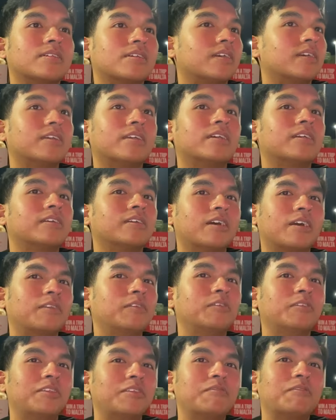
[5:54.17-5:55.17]
Uh, yeah, I
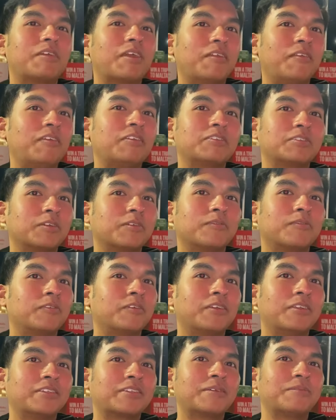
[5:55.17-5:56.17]
don't think we can reach top
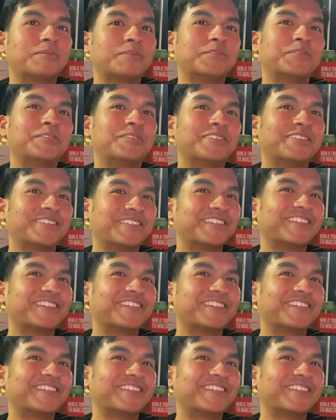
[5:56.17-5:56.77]
four anytime soon.